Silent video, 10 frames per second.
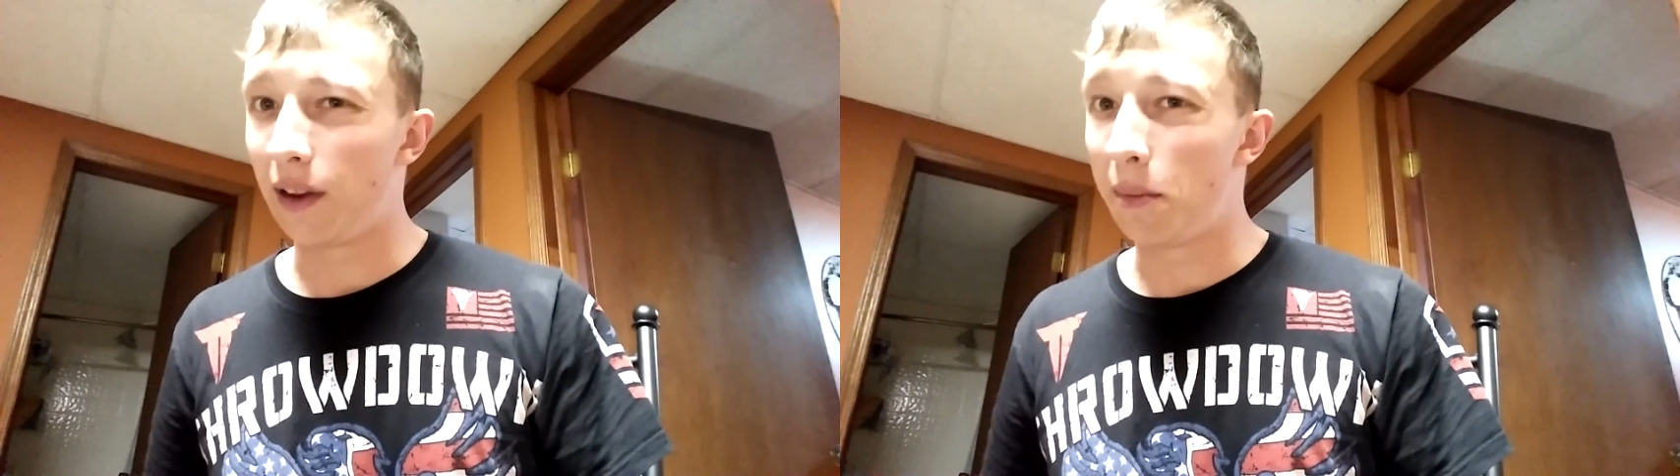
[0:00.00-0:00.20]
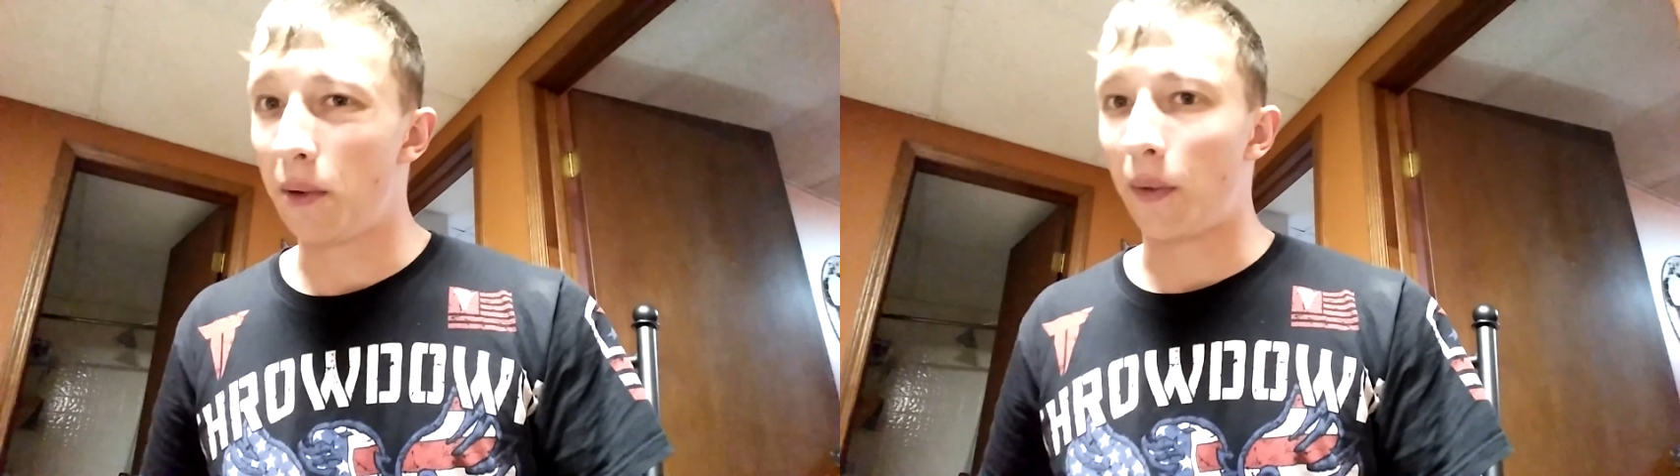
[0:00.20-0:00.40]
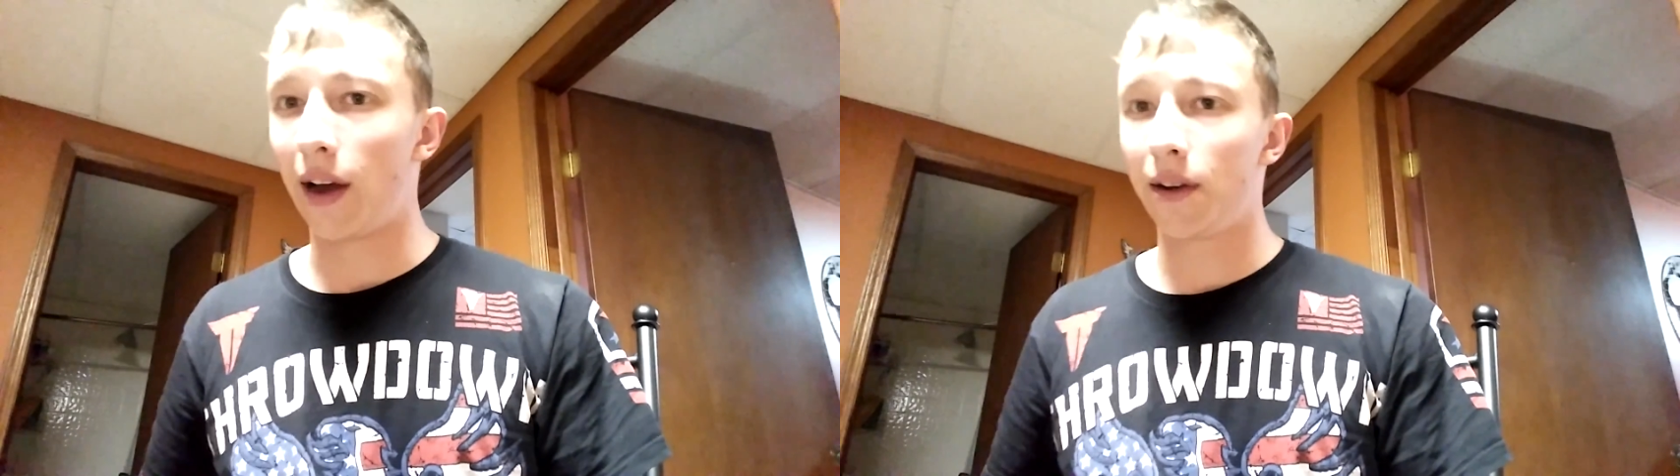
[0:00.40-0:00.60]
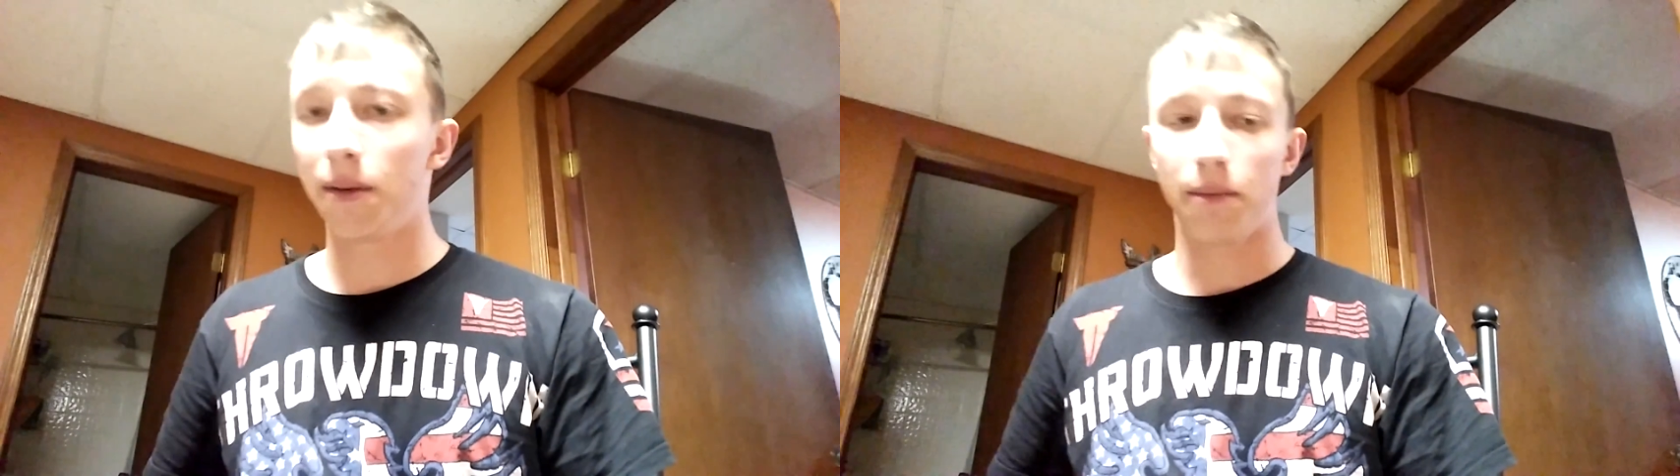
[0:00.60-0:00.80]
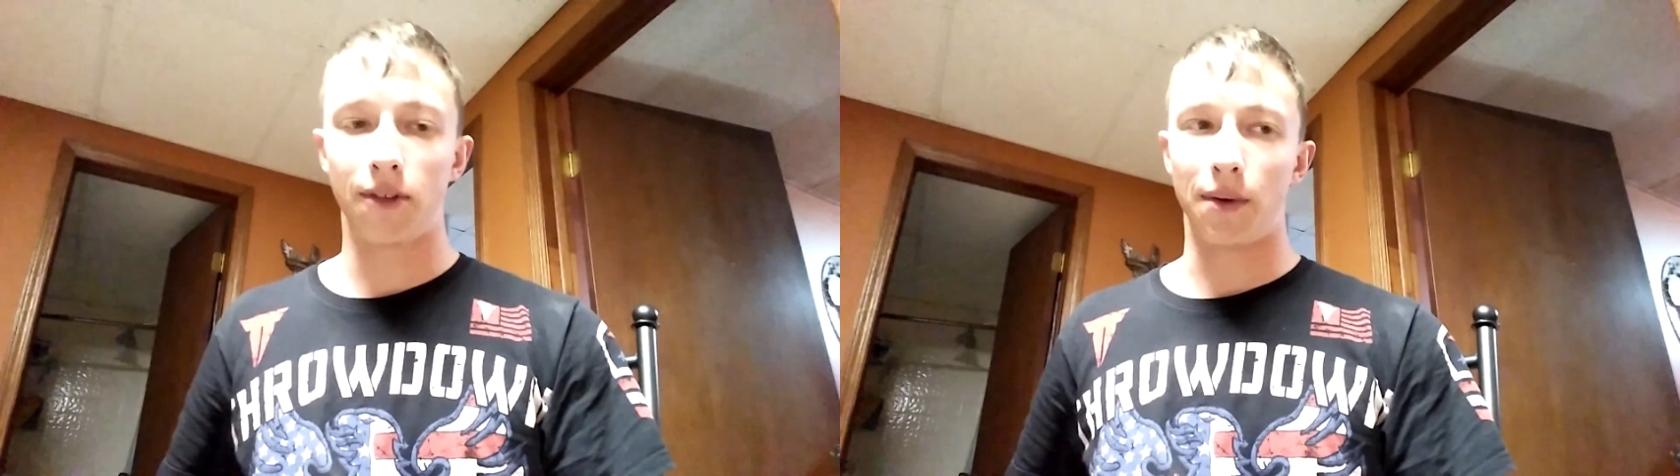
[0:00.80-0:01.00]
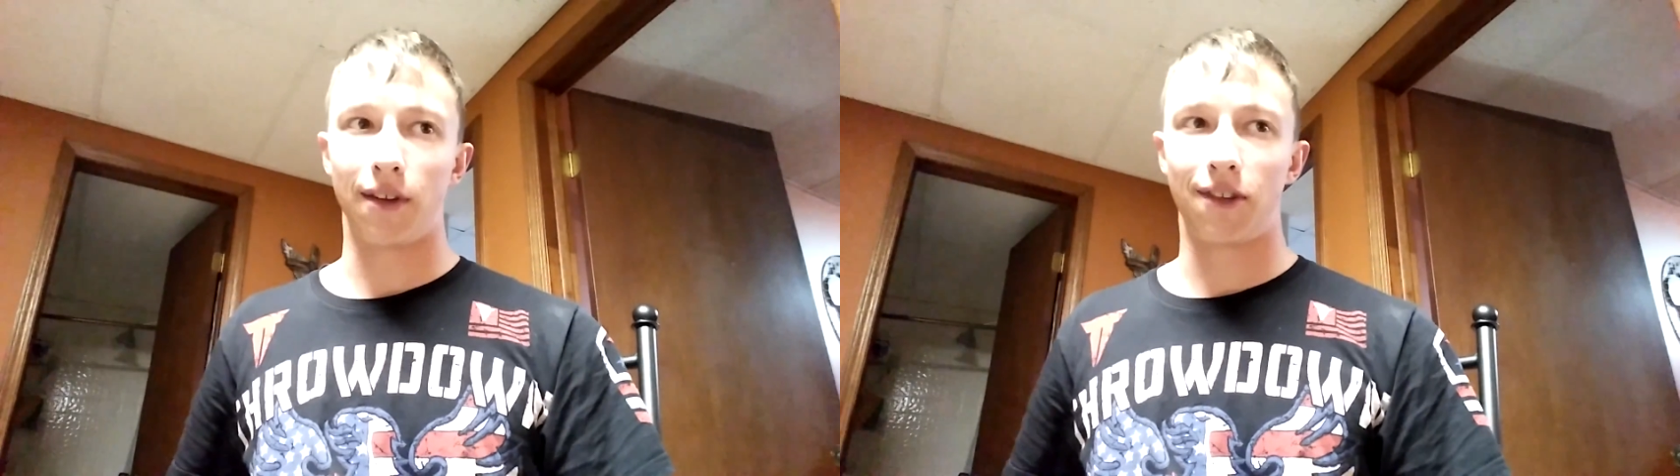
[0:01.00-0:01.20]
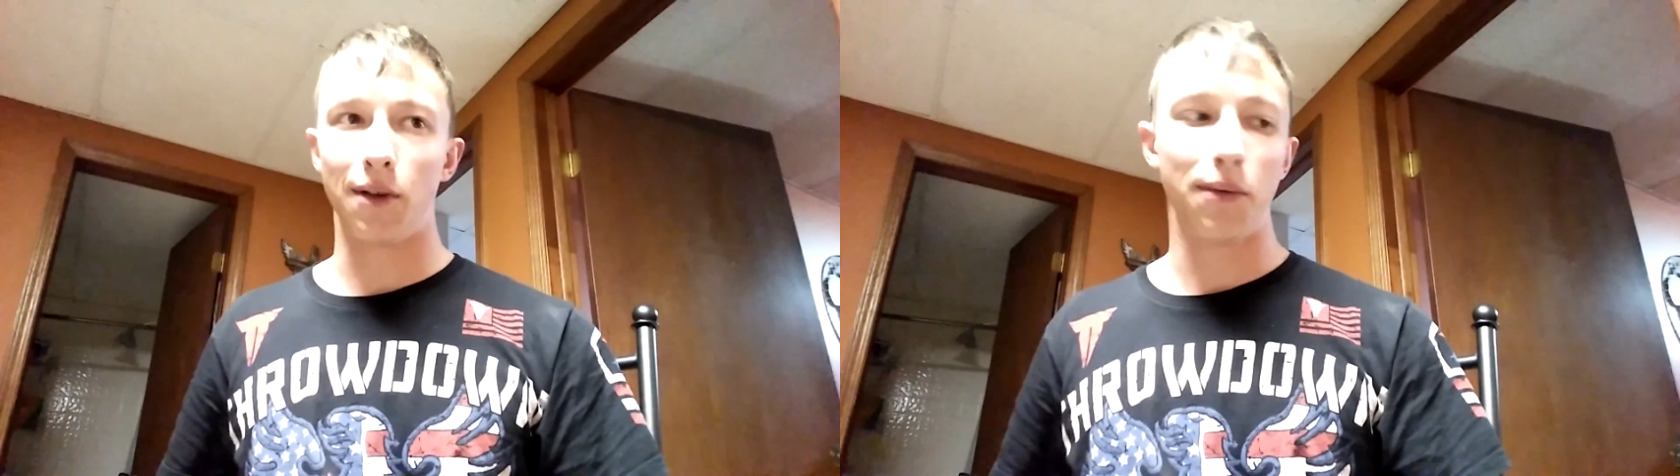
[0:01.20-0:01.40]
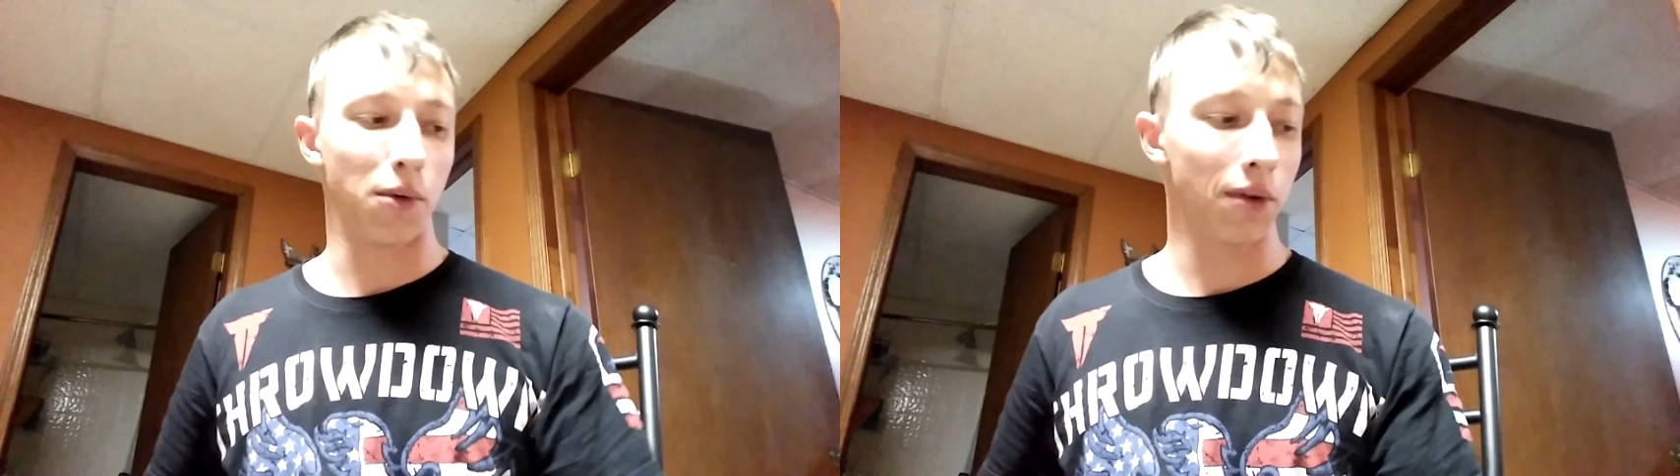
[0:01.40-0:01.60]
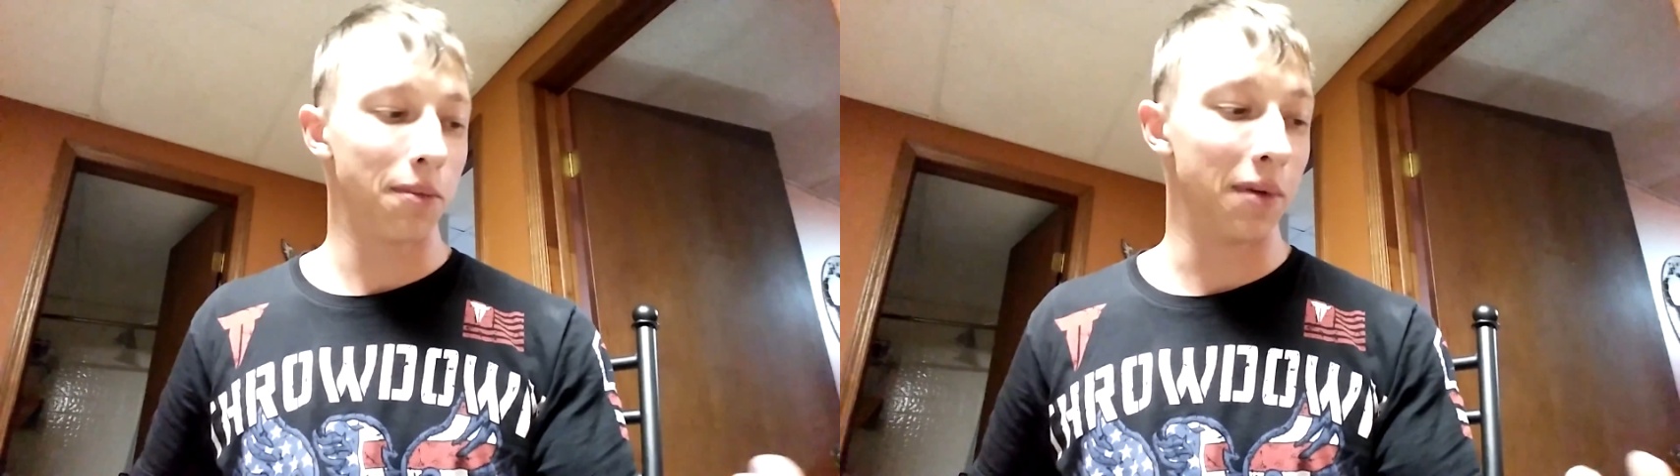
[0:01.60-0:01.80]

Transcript: little bit wider, so on and so forth,